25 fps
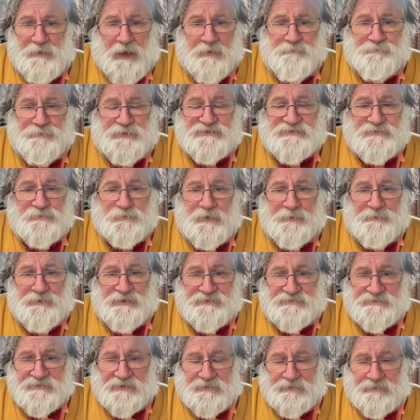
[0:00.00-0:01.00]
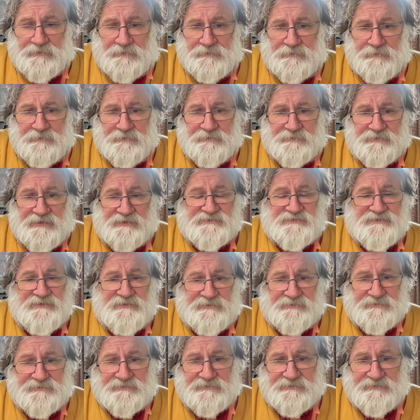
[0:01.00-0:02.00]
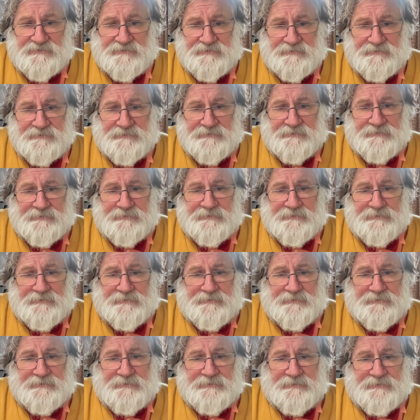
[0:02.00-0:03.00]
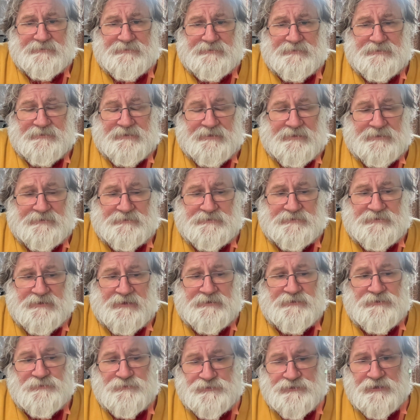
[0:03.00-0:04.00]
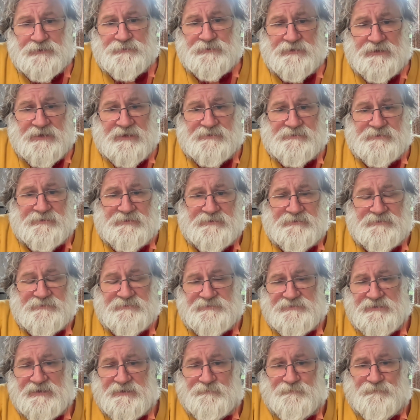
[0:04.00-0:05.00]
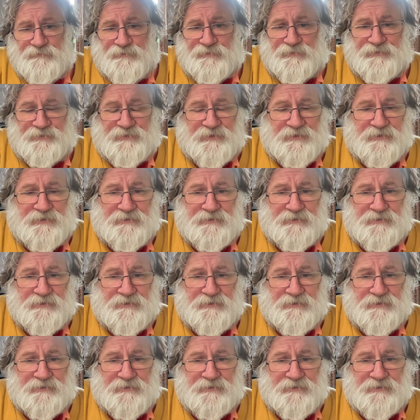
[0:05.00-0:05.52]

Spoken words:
bit of Women's Hour. That's it. And you don't get the in-depth